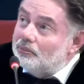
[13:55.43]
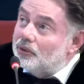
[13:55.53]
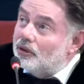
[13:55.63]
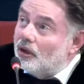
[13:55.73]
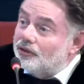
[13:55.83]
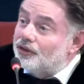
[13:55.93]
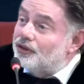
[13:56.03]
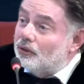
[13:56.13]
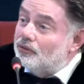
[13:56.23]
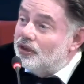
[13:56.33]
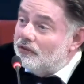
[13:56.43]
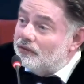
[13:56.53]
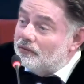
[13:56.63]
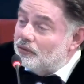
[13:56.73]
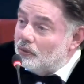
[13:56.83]
because it's so
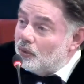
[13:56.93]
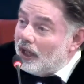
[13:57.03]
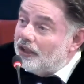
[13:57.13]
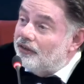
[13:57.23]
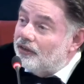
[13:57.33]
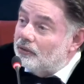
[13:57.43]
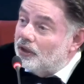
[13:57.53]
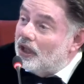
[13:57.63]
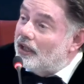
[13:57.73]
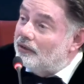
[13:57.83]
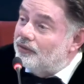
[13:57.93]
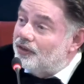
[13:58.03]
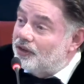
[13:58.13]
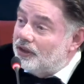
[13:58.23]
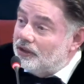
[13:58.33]
different from anything what I have
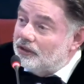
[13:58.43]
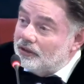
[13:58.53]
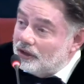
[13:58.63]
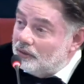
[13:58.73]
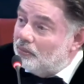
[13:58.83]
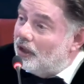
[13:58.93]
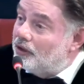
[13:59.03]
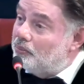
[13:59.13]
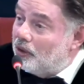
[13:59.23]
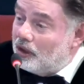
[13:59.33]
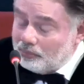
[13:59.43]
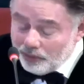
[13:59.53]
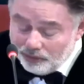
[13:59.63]
seen in my department,